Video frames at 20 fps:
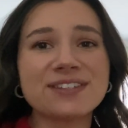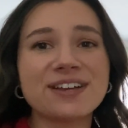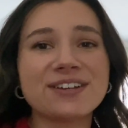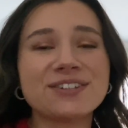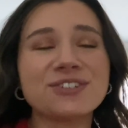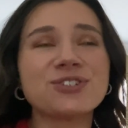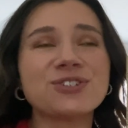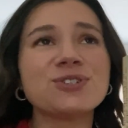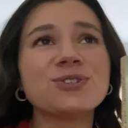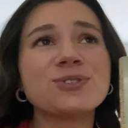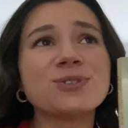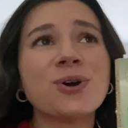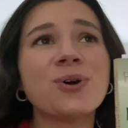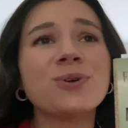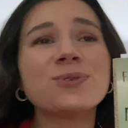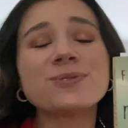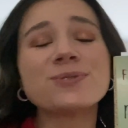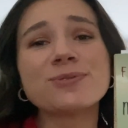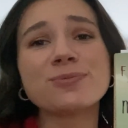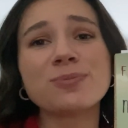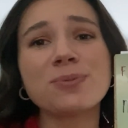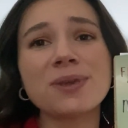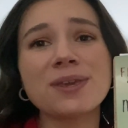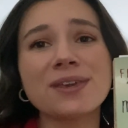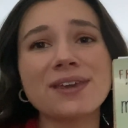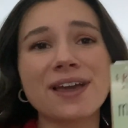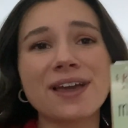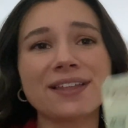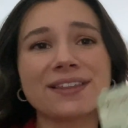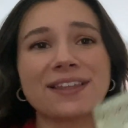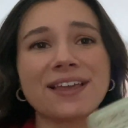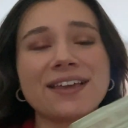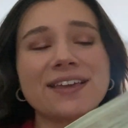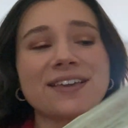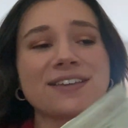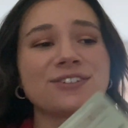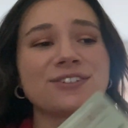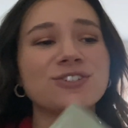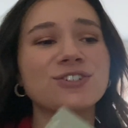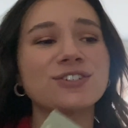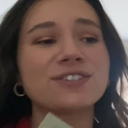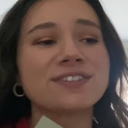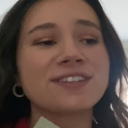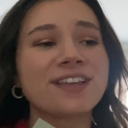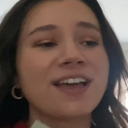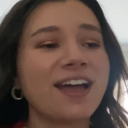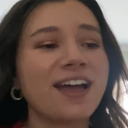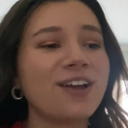and she's so sweet, and like it's just